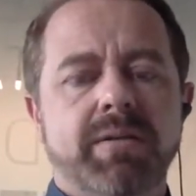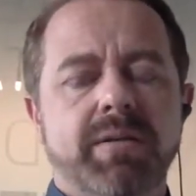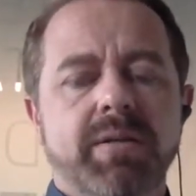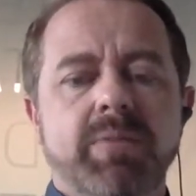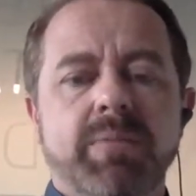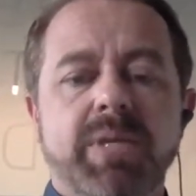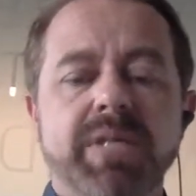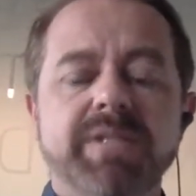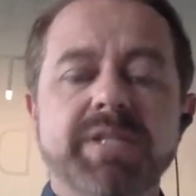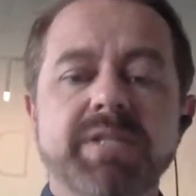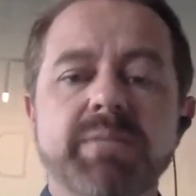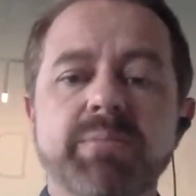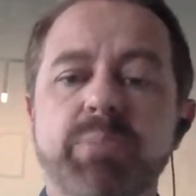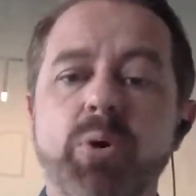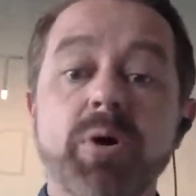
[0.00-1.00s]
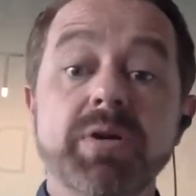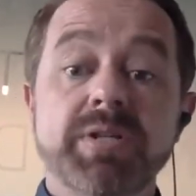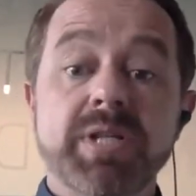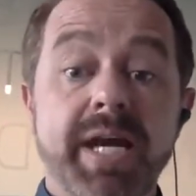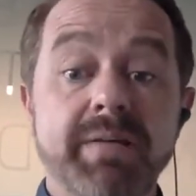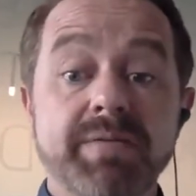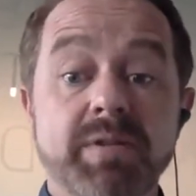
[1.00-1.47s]
because it's important to
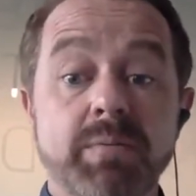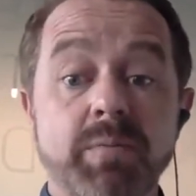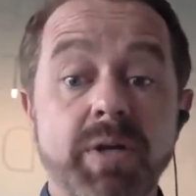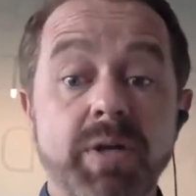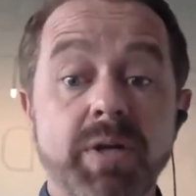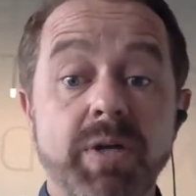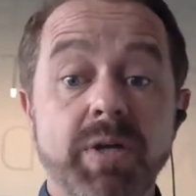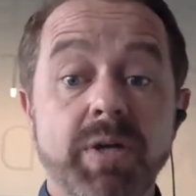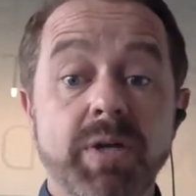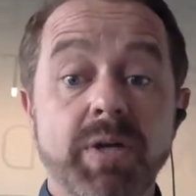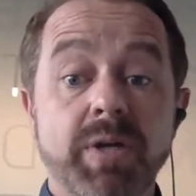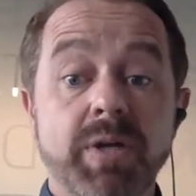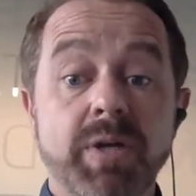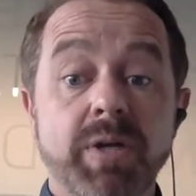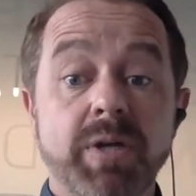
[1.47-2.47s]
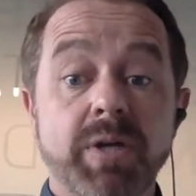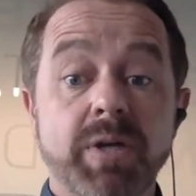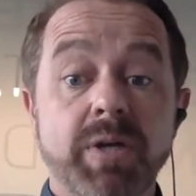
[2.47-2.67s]
have some relativity.